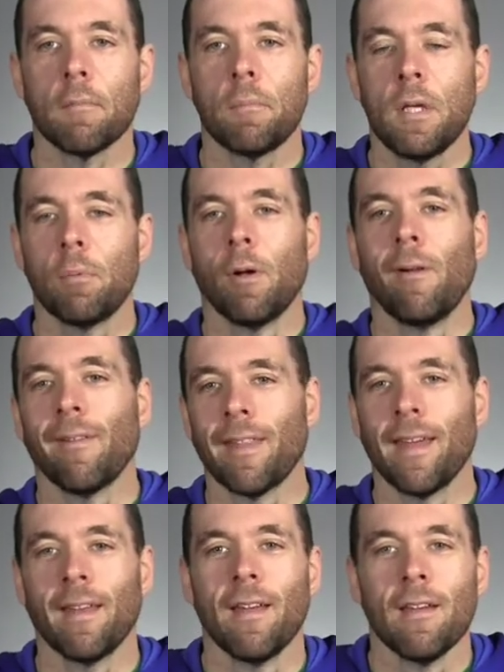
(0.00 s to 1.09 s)
people
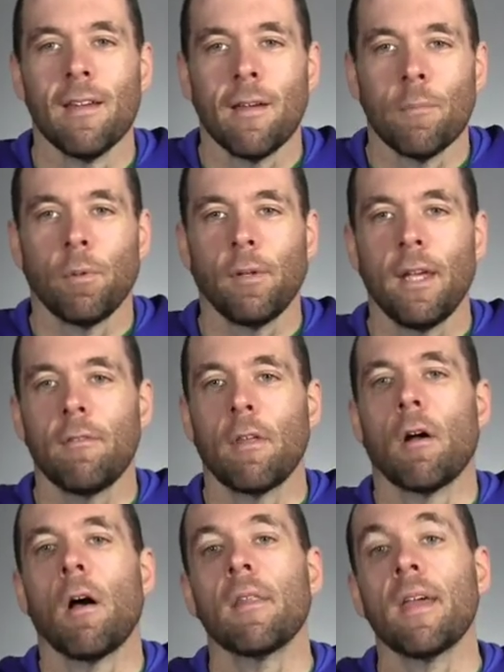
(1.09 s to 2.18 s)
that believe that
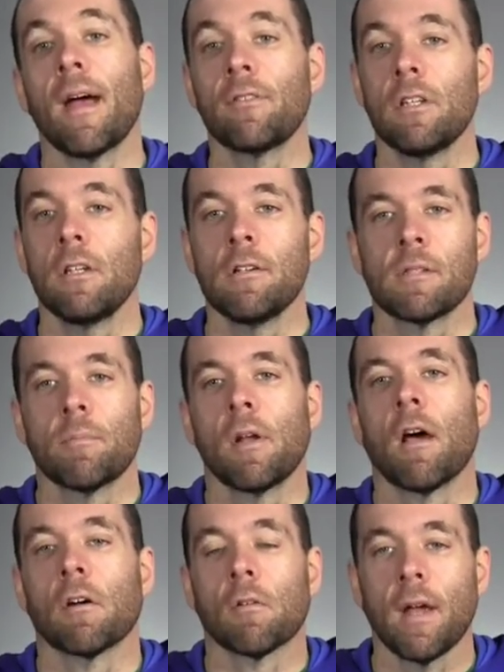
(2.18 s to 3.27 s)
all they have to do is put
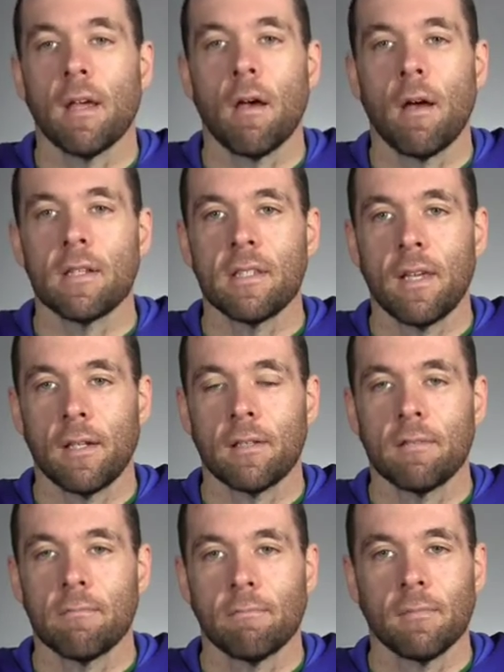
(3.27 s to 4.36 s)
out great content,